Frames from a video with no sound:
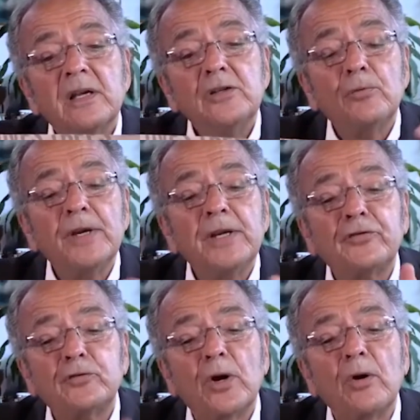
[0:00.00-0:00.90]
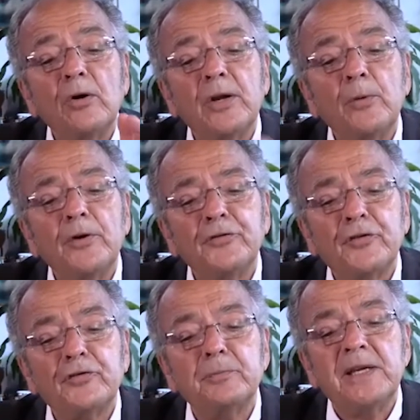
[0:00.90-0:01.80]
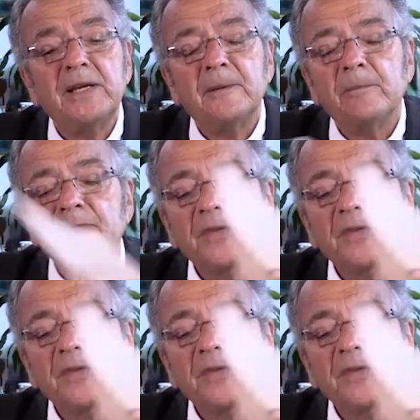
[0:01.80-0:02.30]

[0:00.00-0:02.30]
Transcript: You read a story, okay, what does this mean?